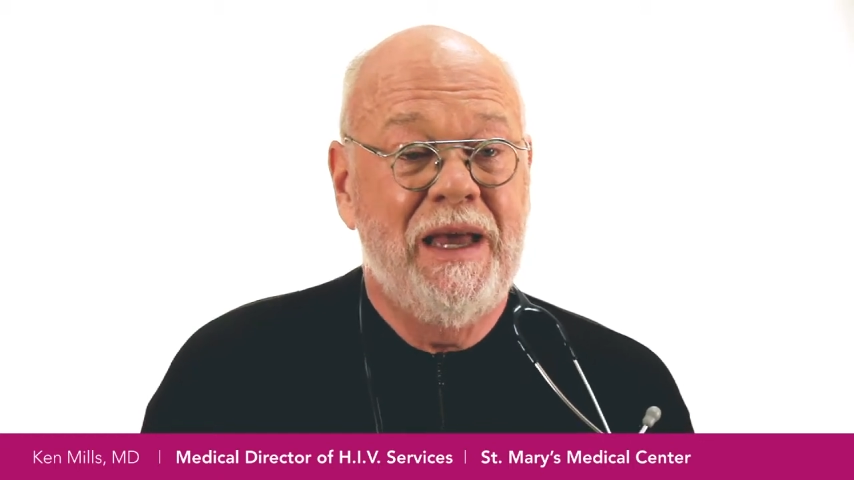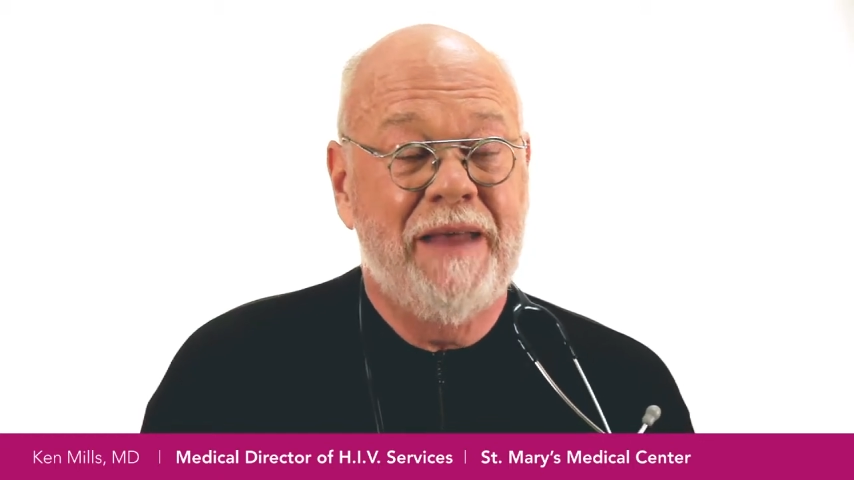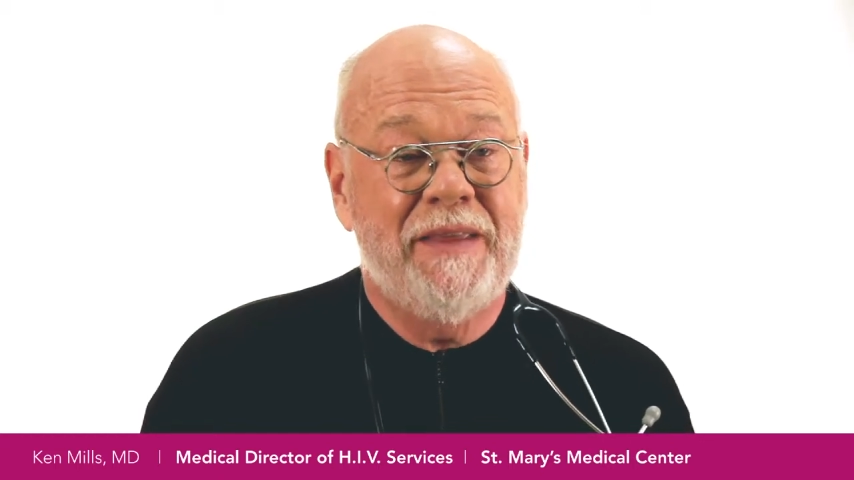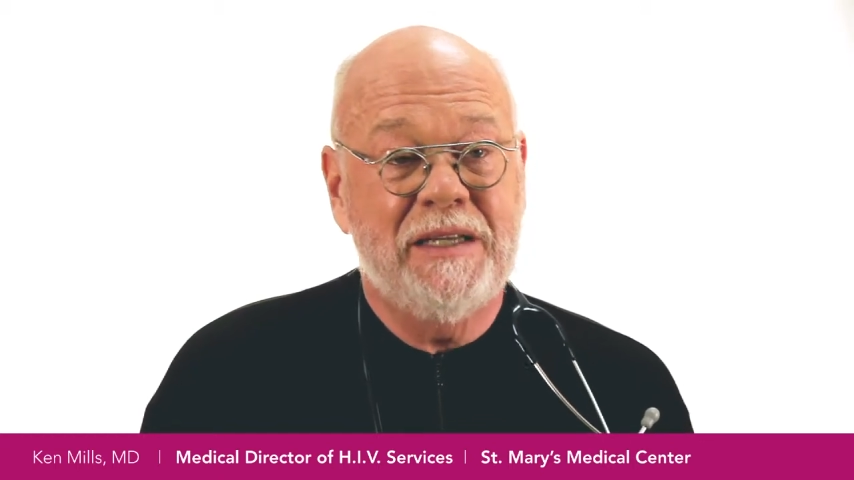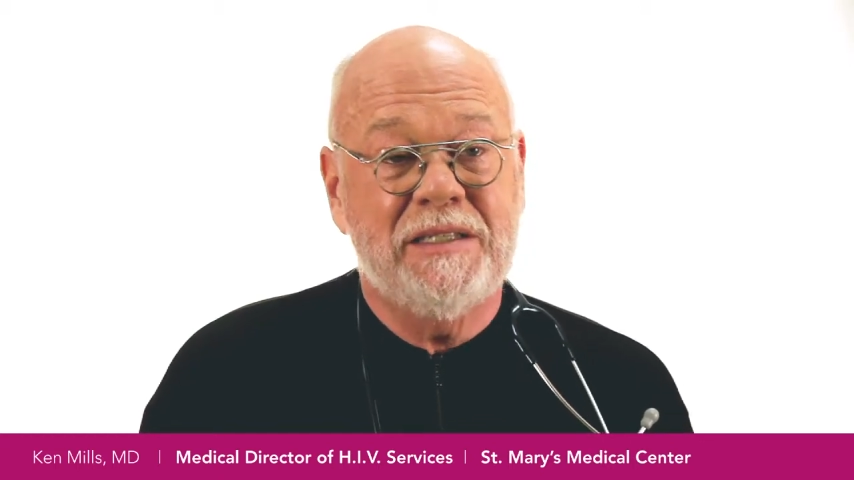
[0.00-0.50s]

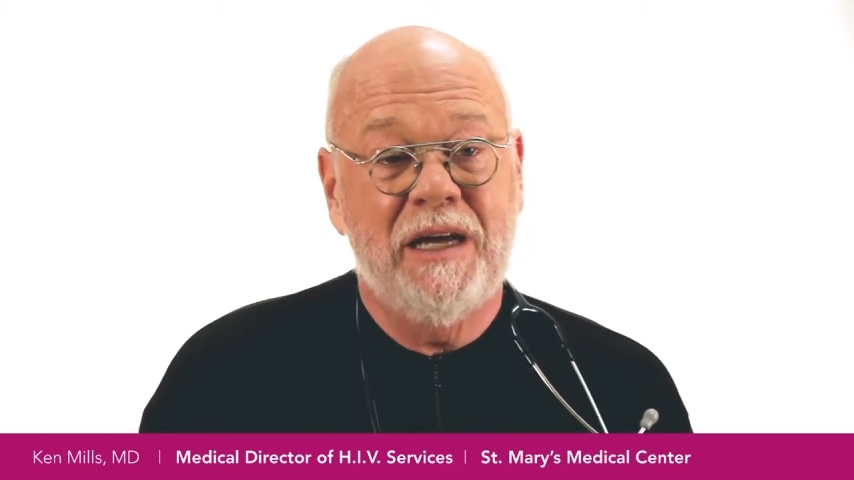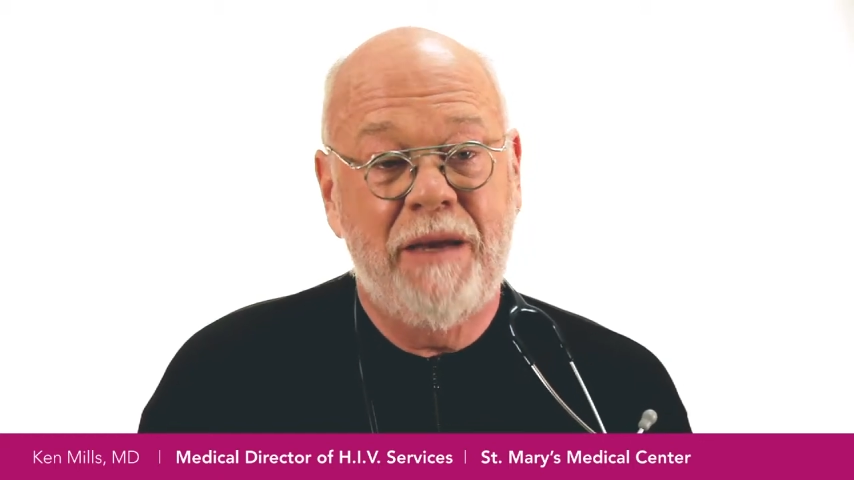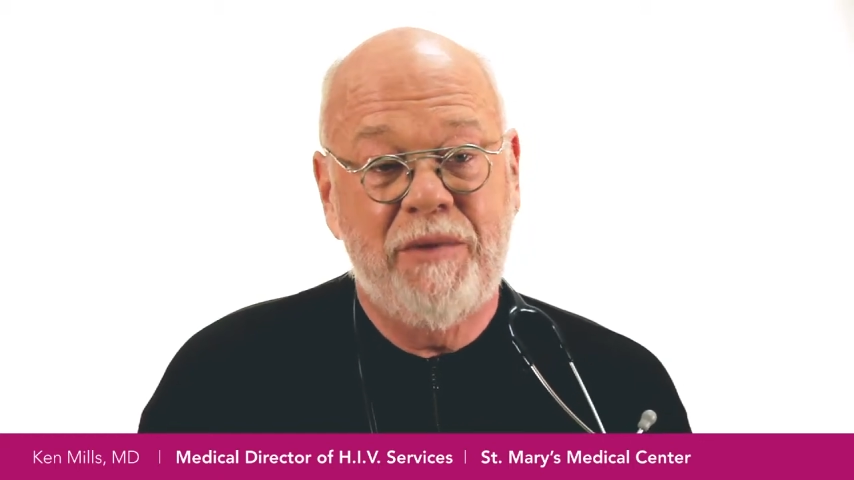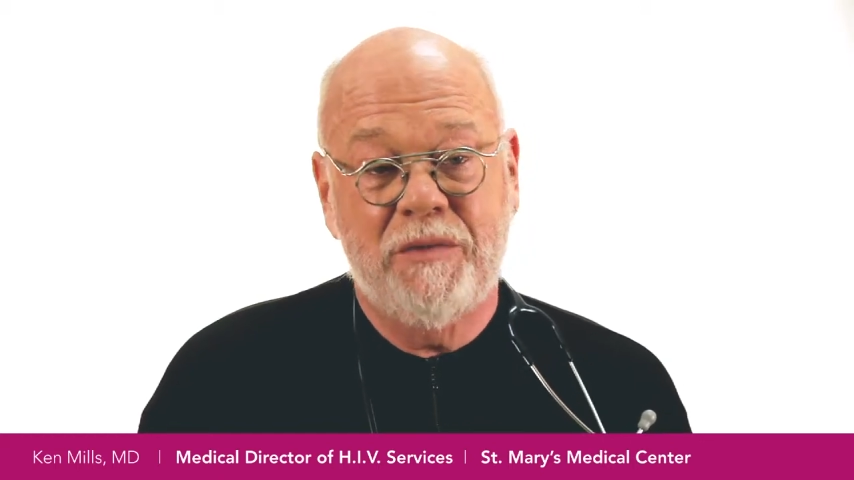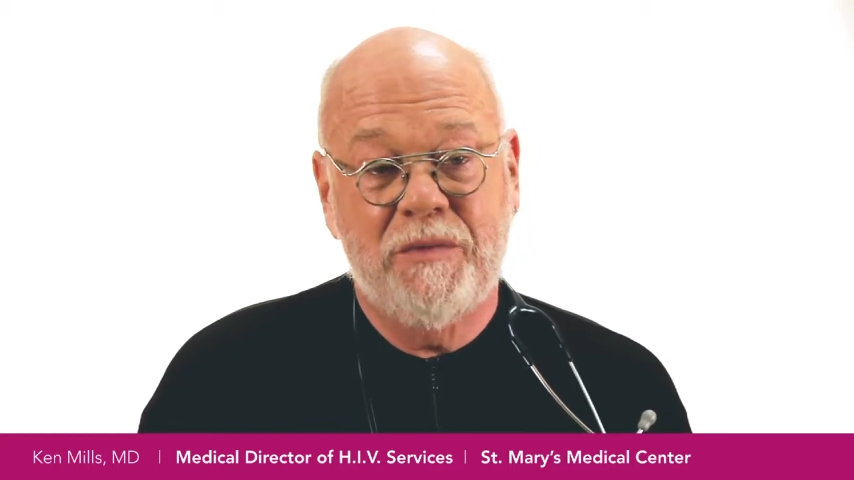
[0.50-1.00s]
At that
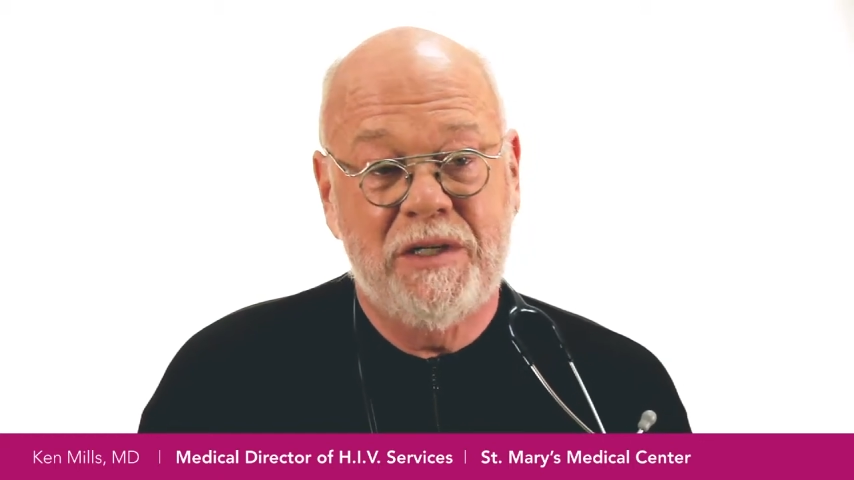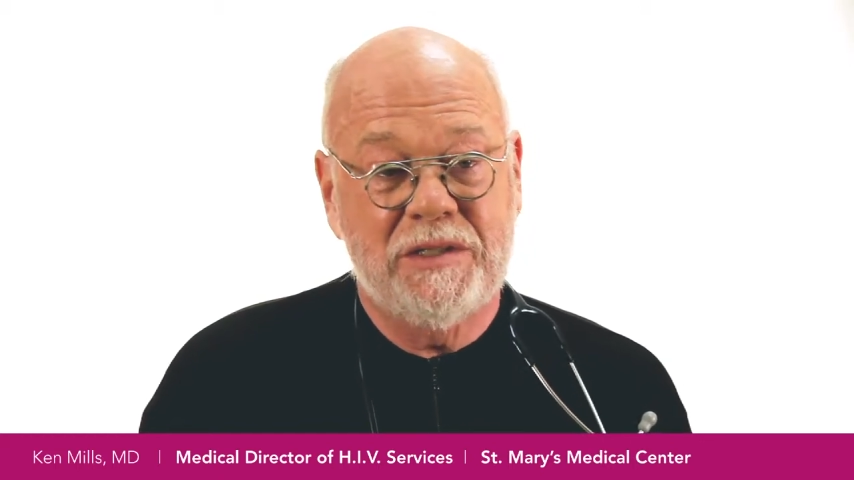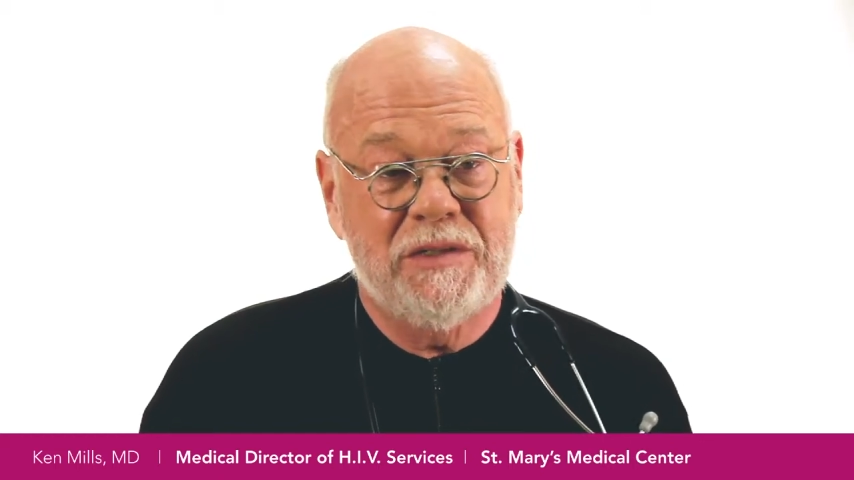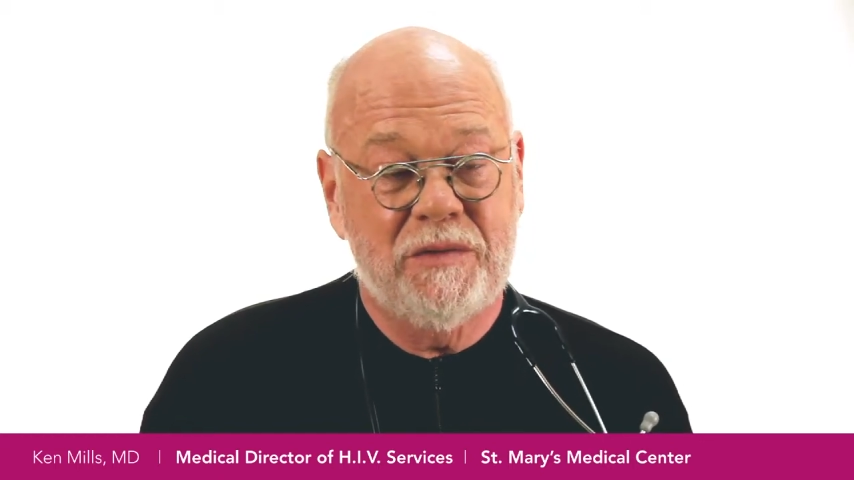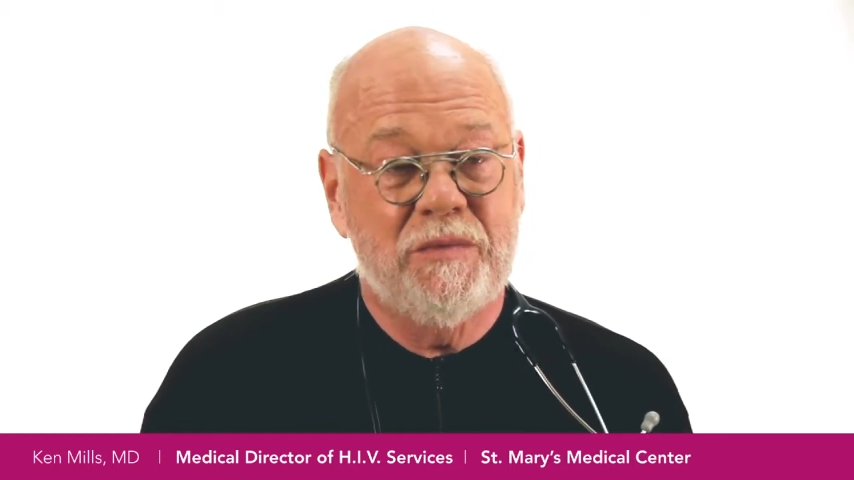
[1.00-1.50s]
time, it
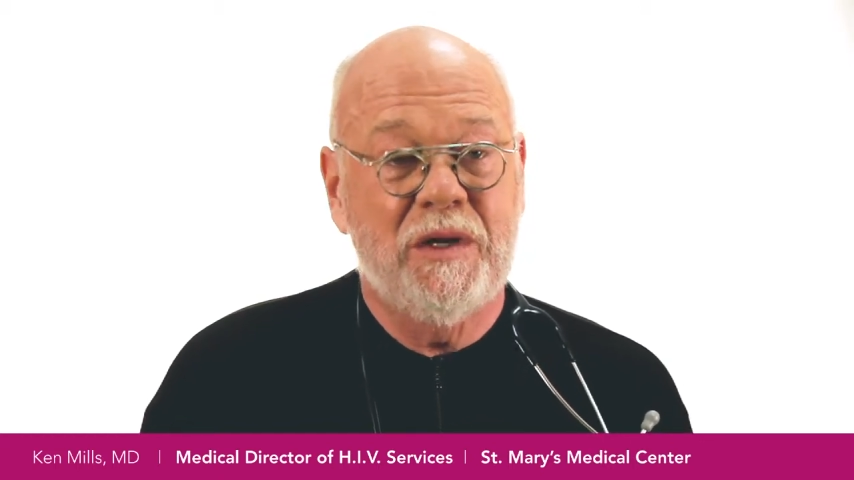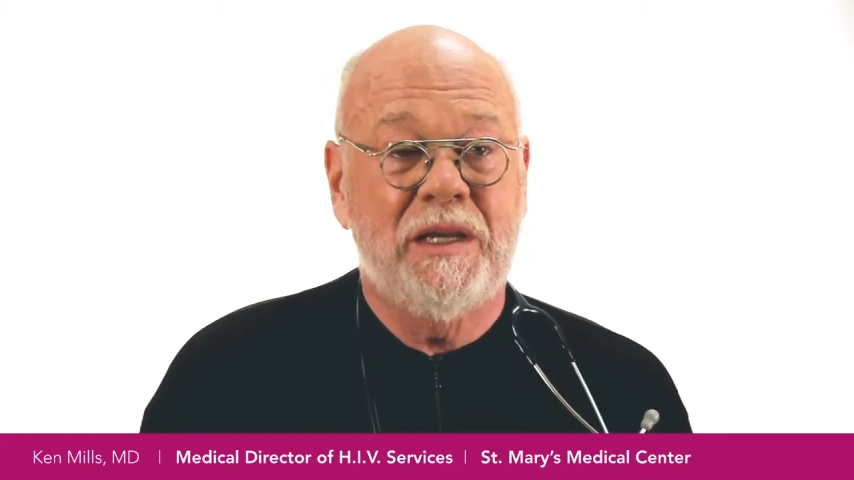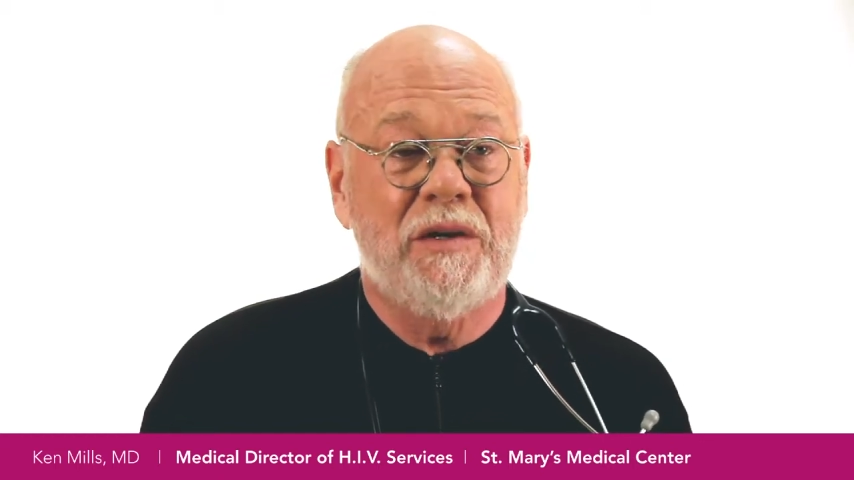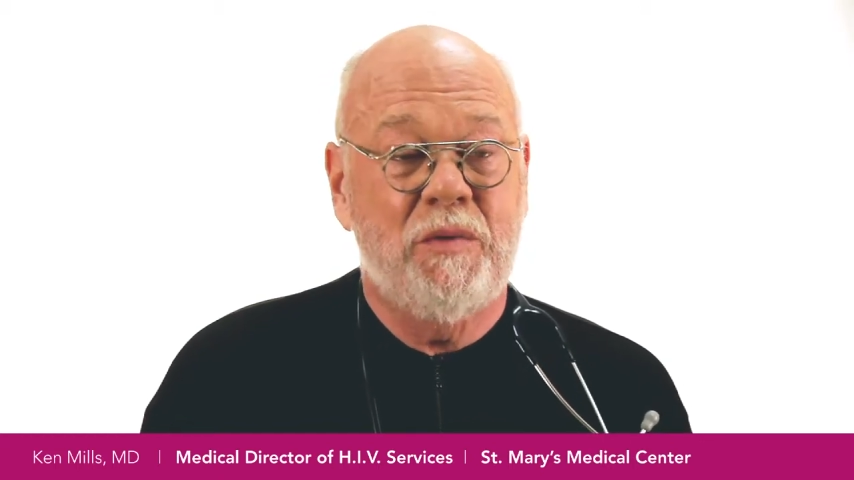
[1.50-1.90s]
was really